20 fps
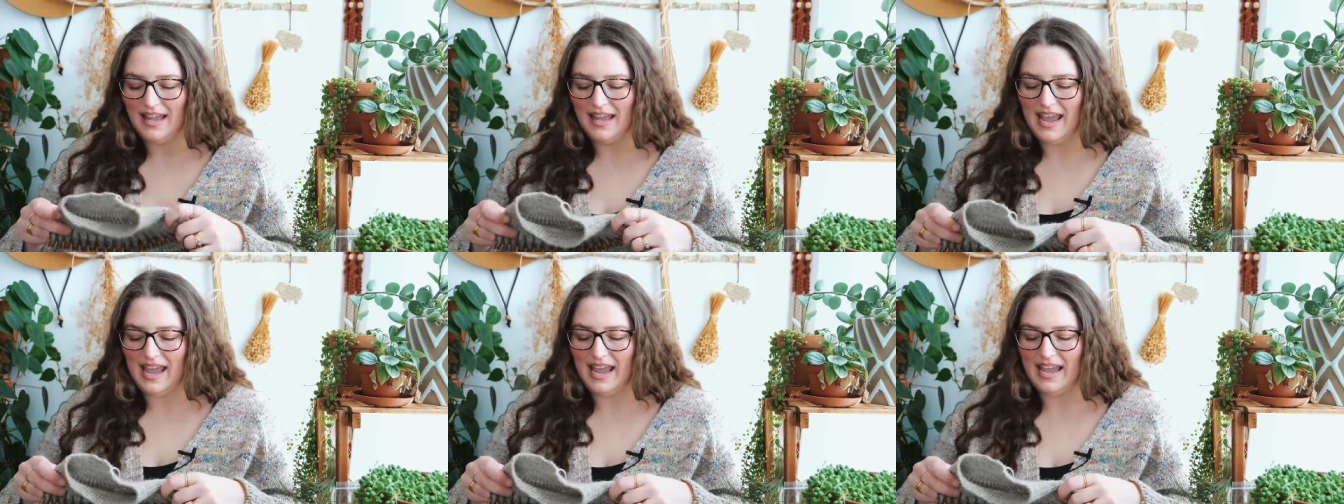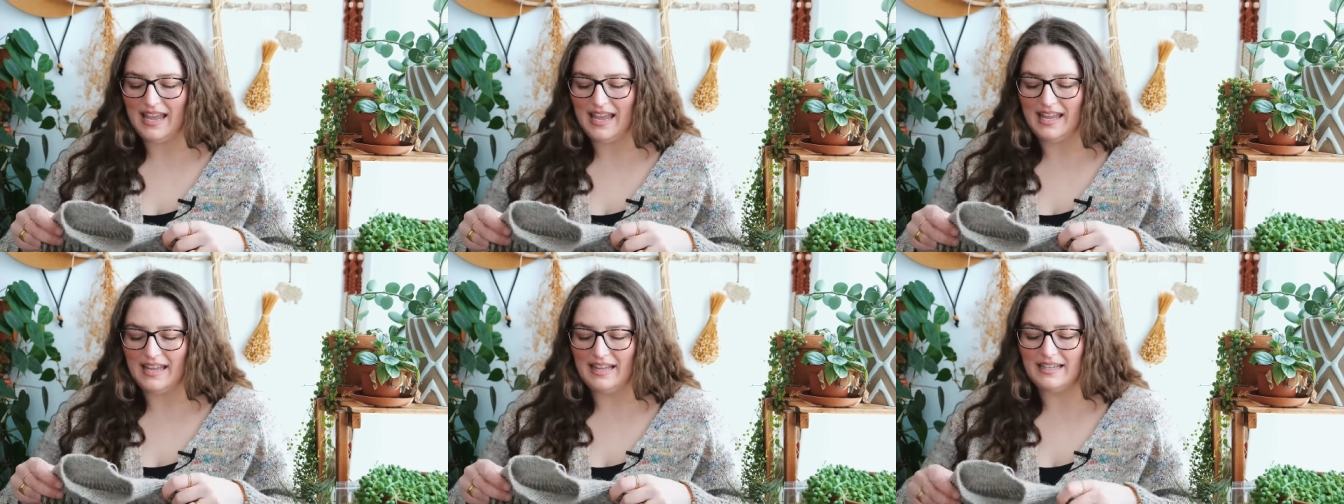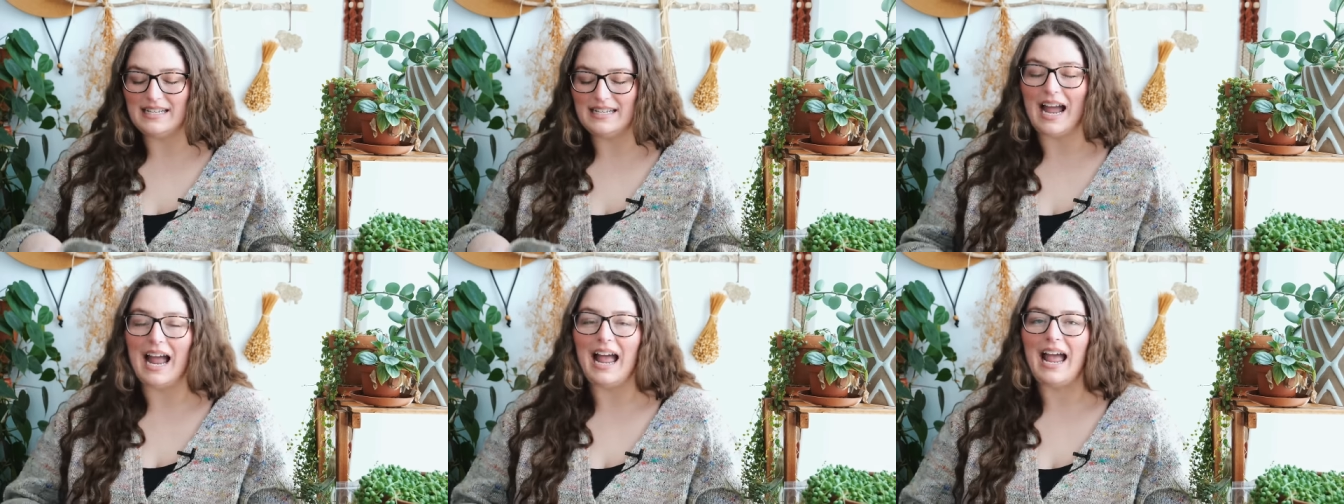
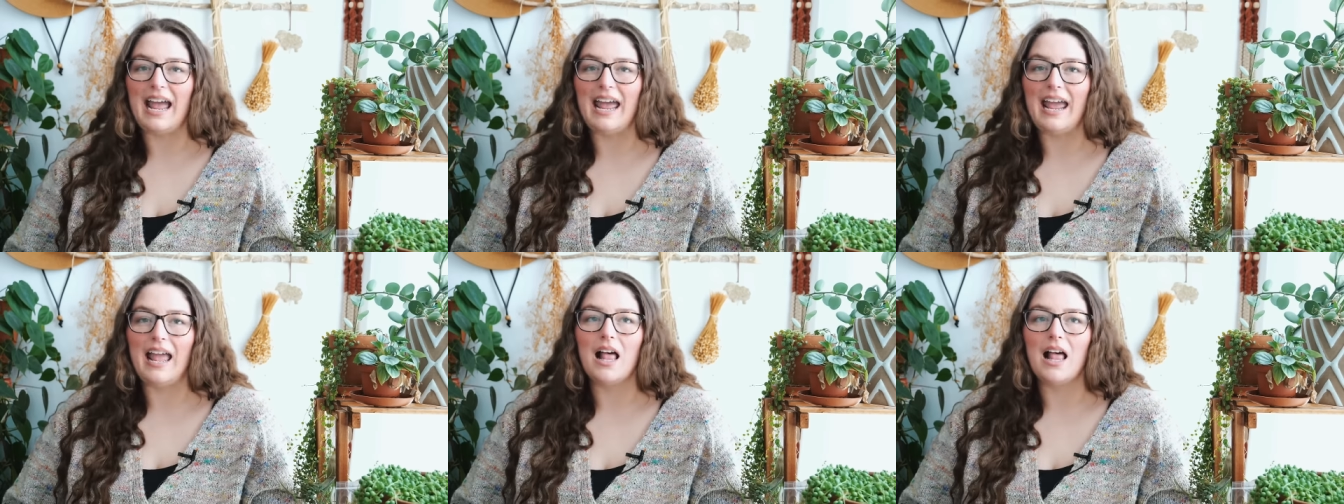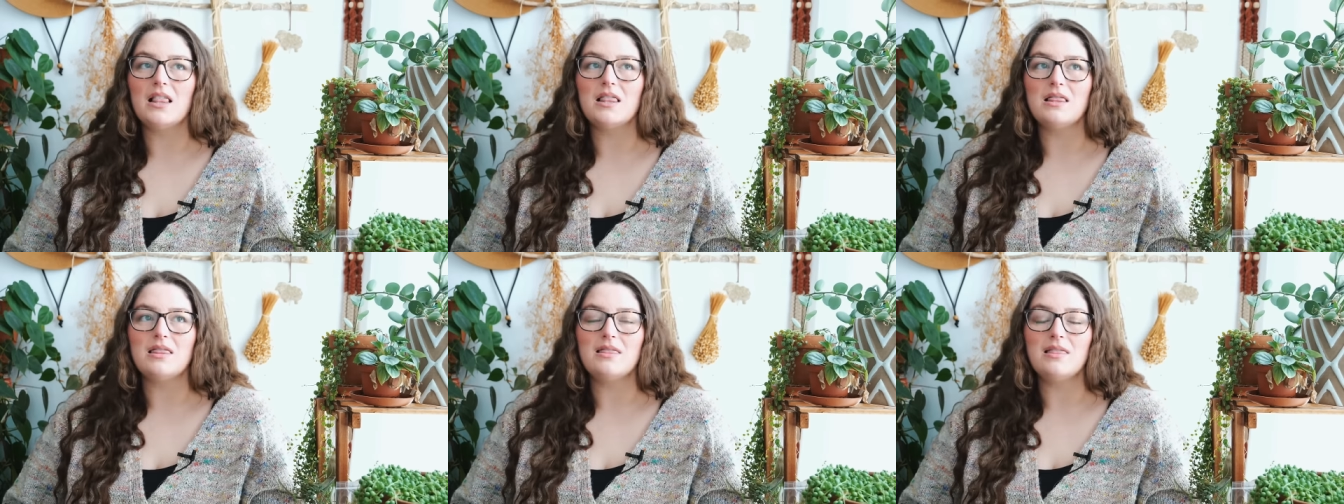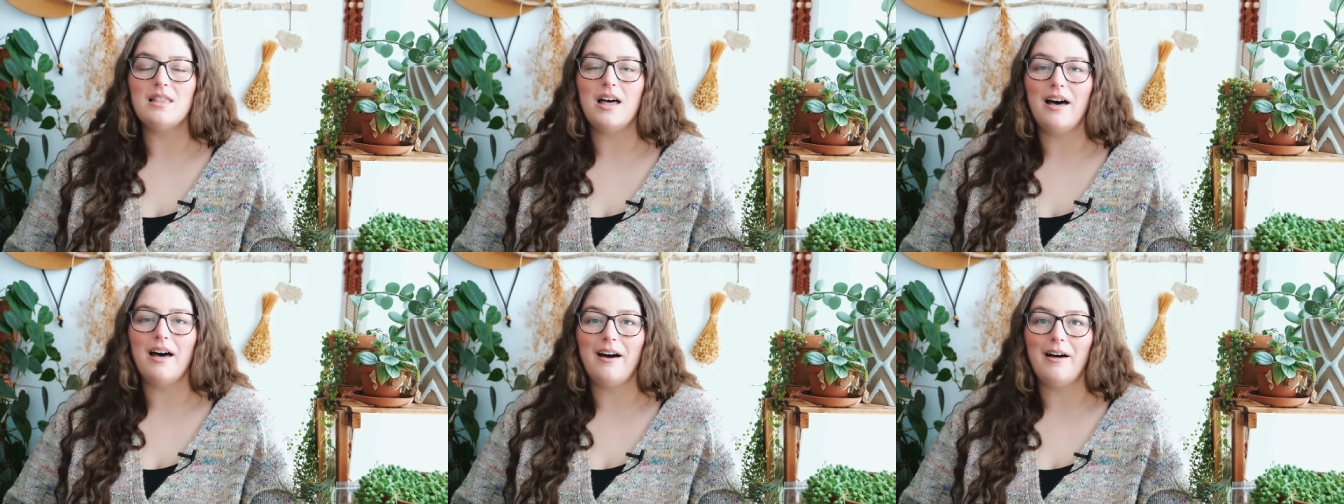and I
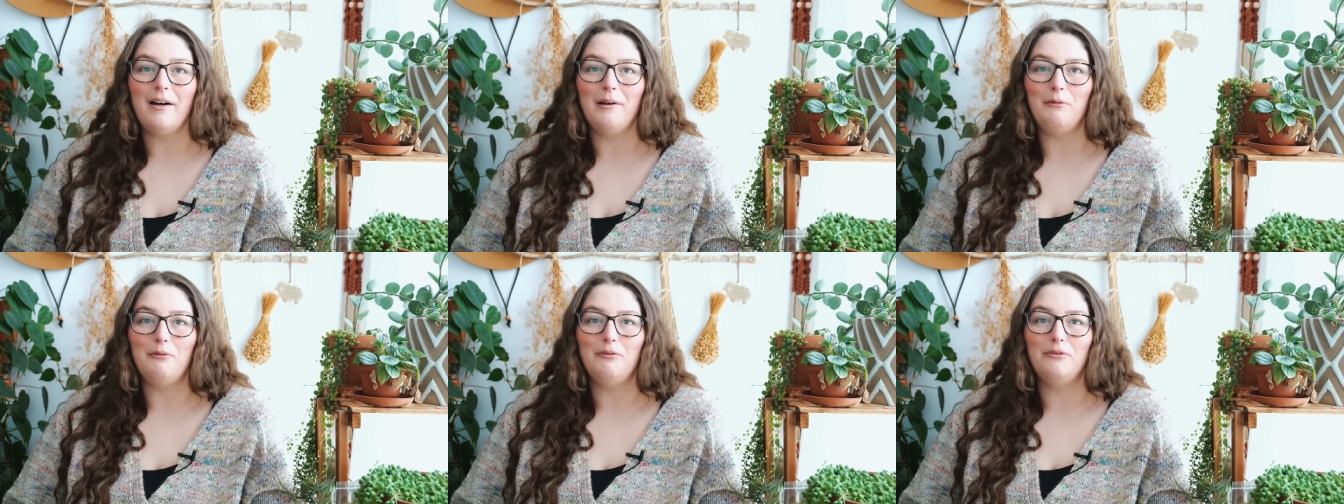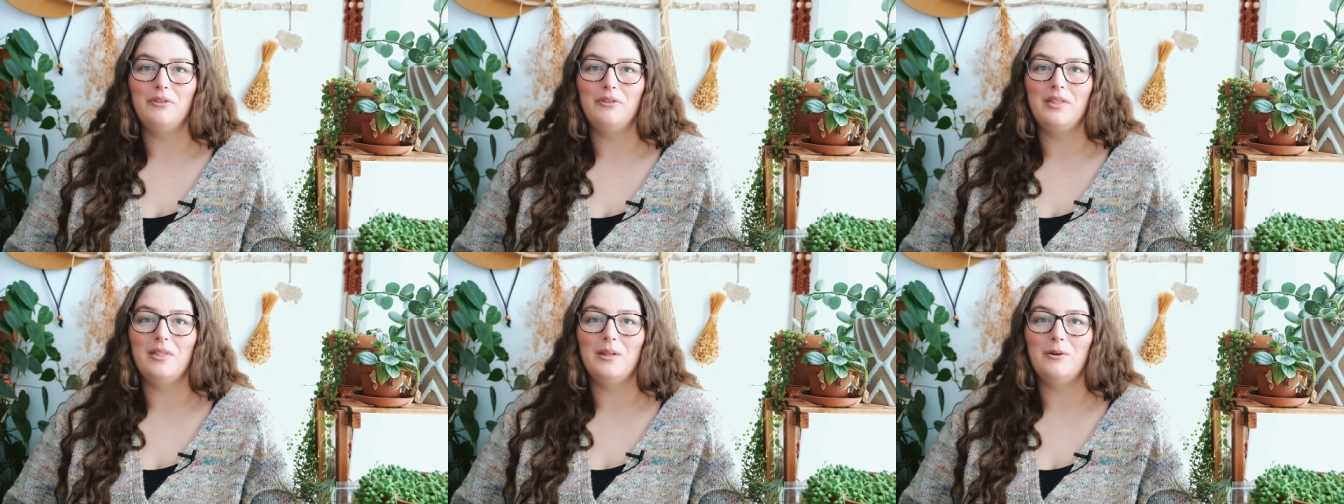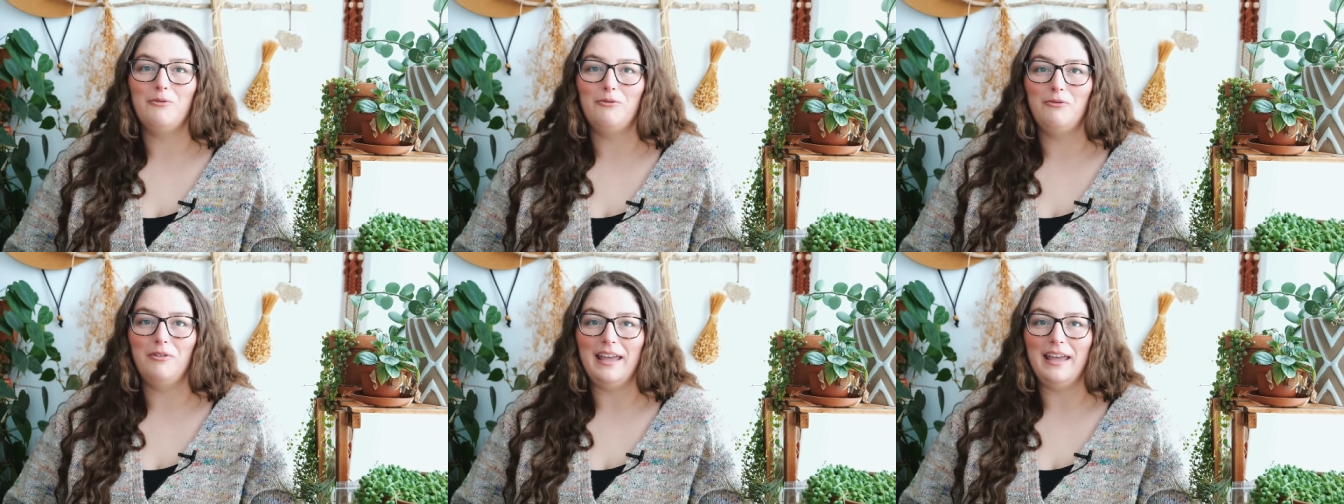love
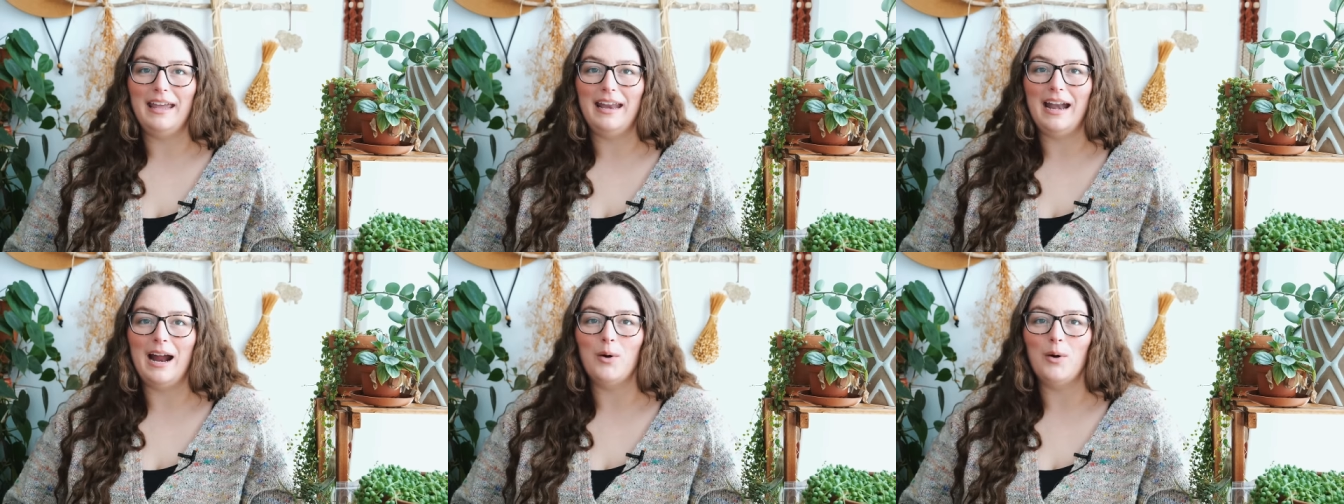the fit.